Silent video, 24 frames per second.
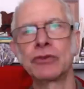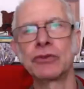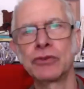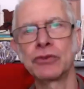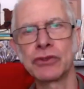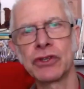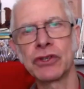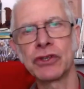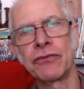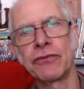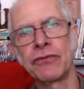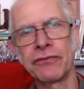
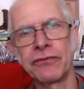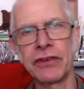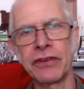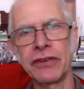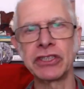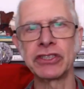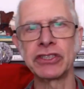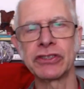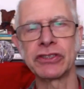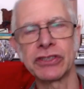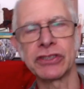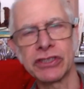on
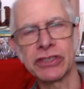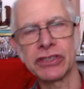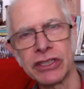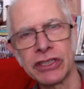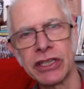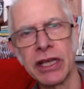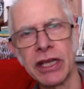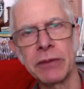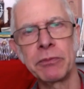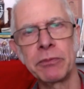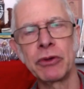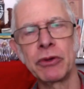Vengeance that they
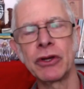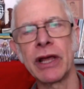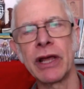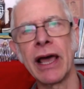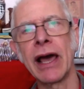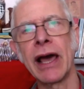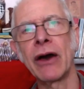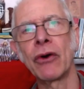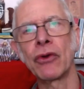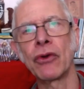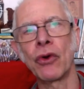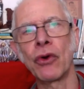put
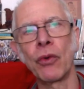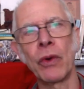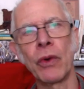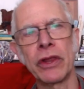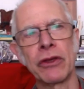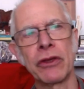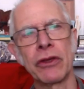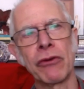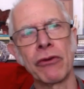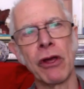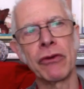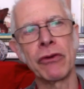out, or whether
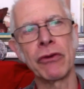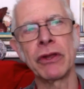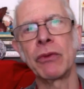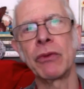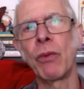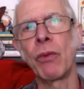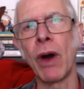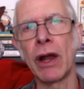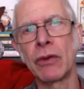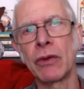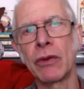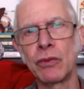only
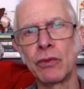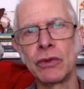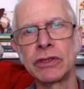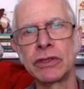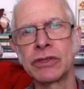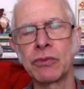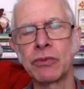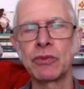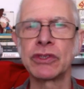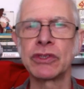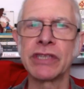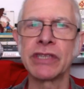one
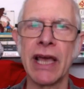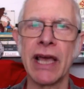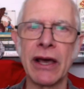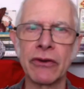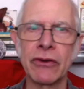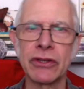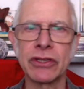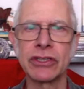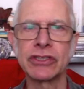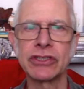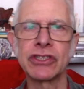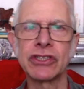was out at the
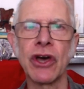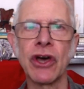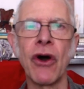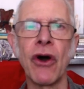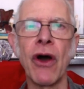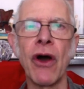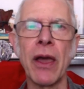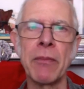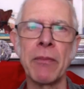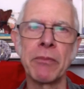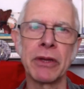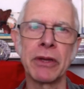time.
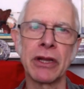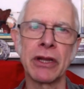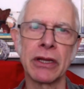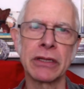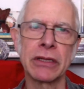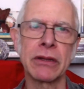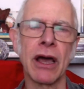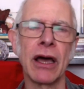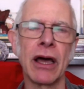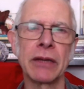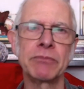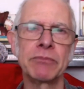But I
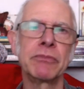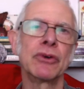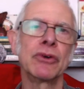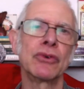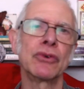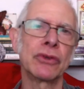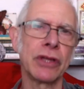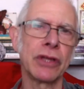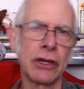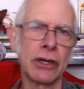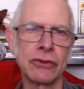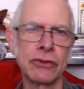bought
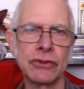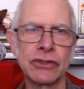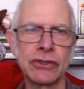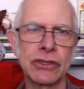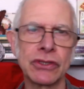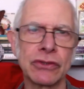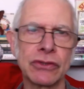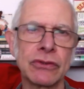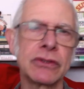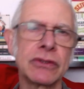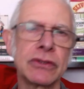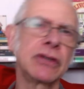those
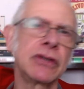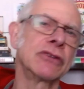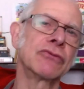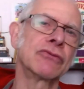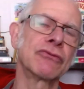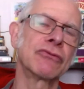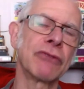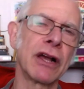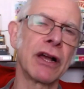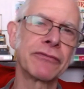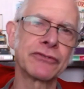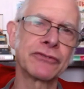at
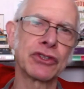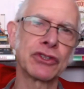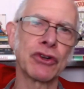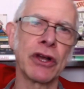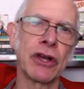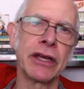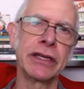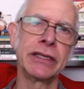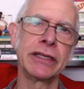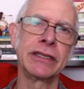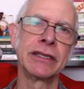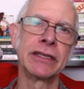Rough Trade.
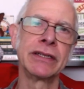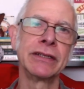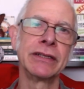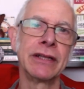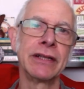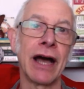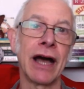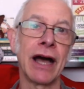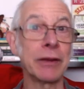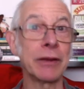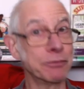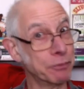I
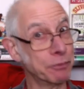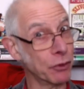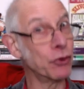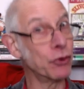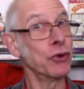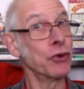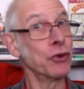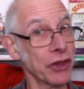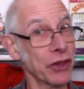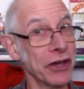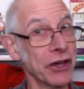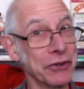bought
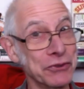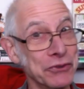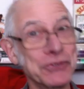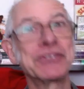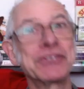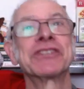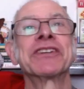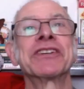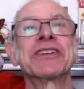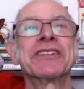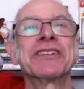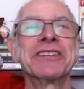those.
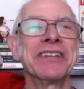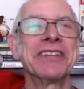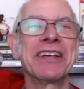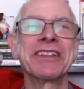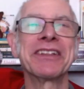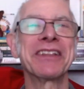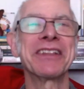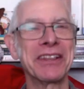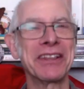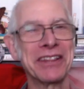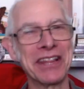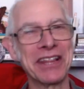You know,
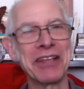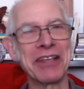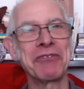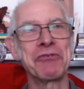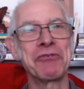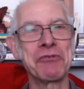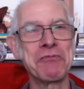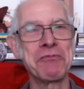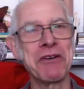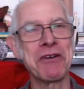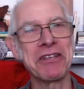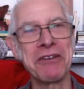they
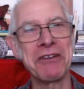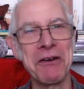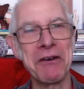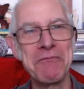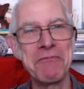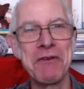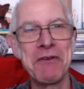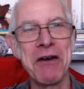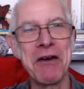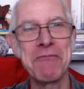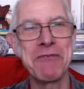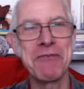were
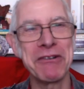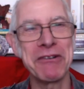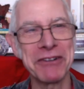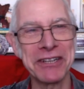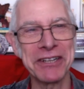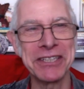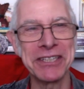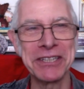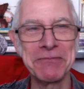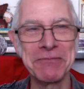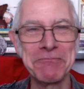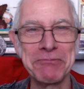American
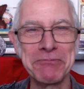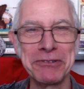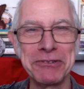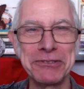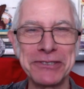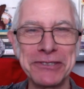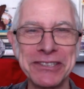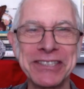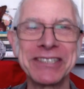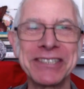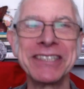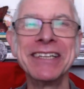
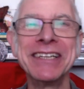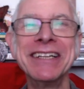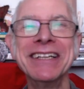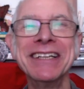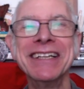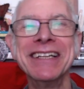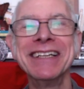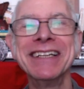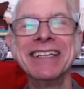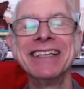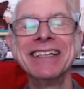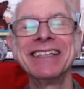imports.
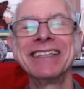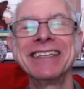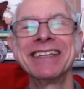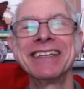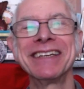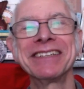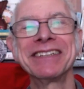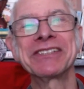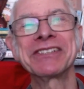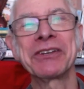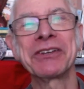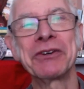Yeah,
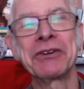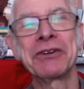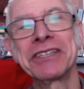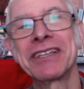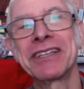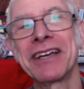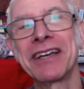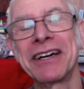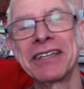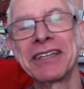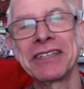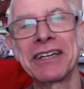so
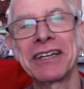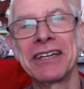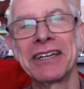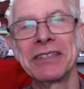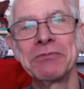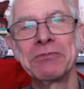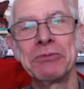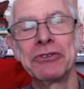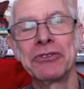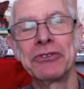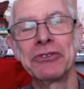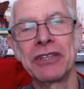I
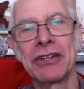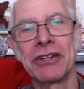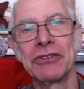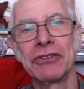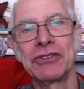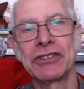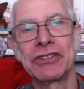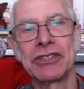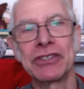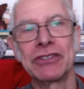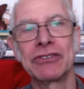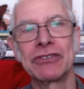bought those
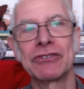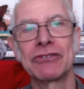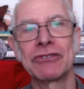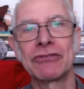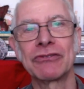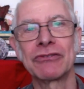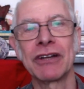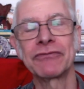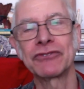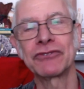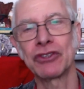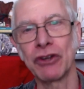at Rough
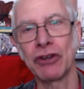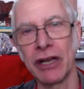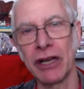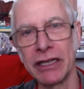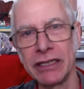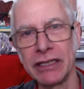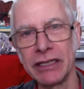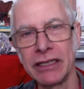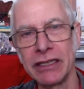Trade,